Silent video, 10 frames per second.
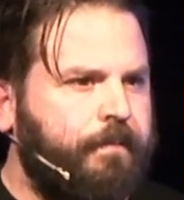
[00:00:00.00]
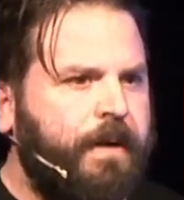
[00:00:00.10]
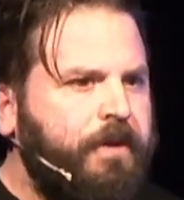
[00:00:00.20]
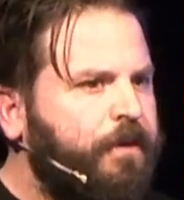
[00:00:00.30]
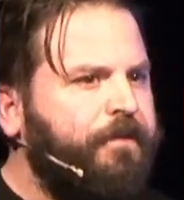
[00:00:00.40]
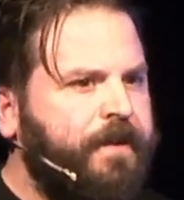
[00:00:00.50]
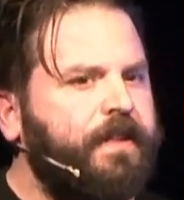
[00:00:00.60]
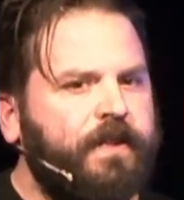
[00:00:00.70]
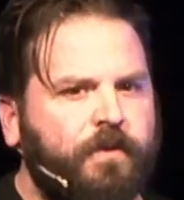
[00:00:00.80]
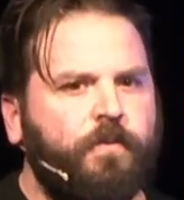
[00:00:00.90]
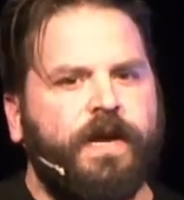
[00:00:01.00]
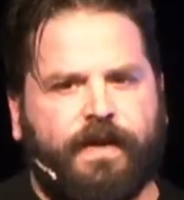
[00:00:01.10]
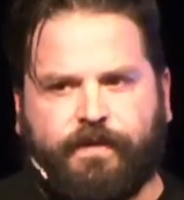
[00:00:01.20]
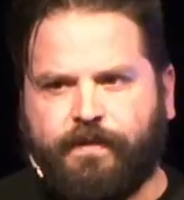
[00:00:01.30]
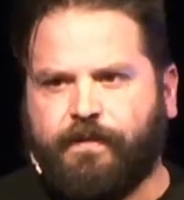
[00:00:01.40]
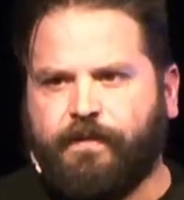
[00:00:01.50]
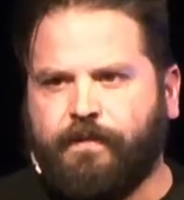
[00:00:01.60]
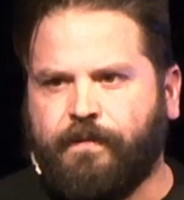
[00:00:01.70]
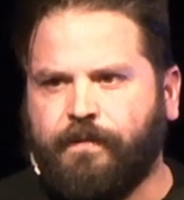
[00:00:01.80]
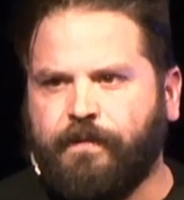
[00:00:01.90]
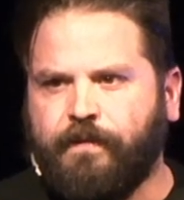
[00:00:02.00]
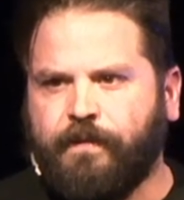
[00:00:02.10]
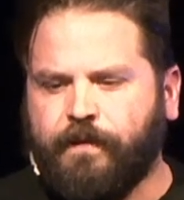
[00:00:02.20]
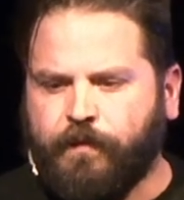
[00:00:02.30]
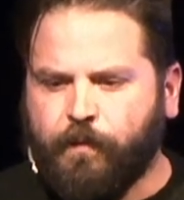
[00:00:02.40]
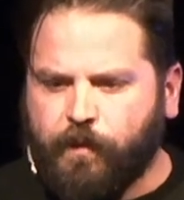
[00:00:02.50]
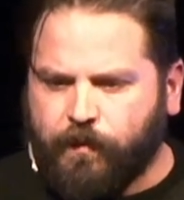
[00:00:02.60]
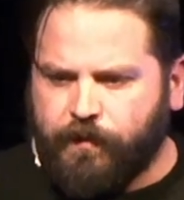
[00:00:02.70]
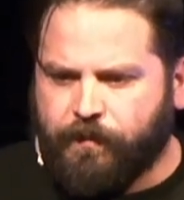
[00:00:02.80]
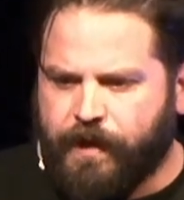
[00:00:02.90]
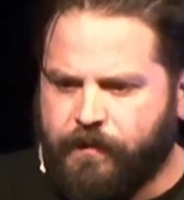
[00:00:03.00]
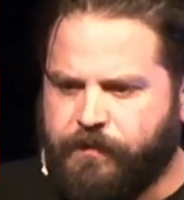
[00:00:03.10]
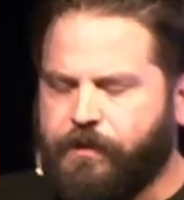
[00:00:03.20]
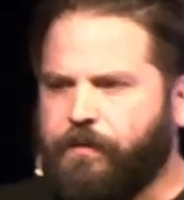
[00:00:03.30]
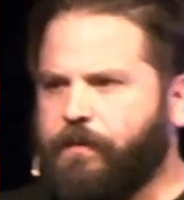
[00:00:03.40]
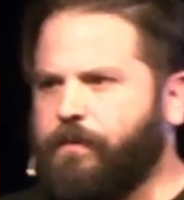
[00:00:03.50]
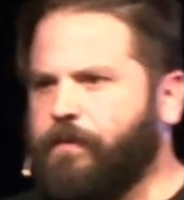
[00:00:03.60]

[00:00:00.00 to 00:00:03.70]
Maybe you're feeling the weight of the world around you.